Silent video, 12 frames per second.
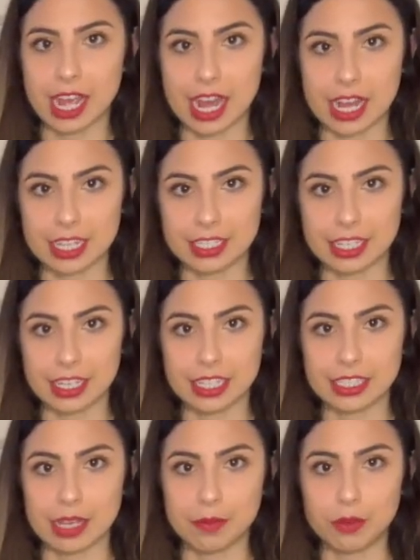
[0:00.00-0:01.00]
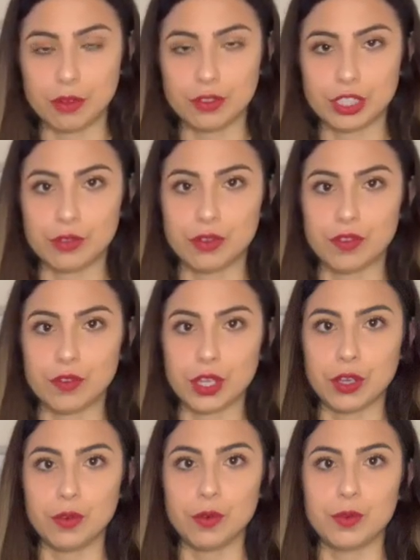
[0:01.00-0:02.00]
as an example to
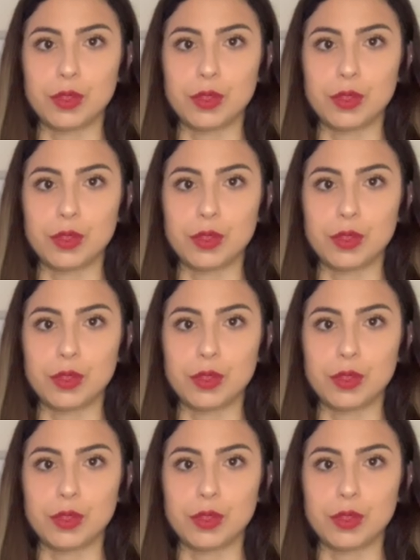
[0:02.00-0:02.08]
review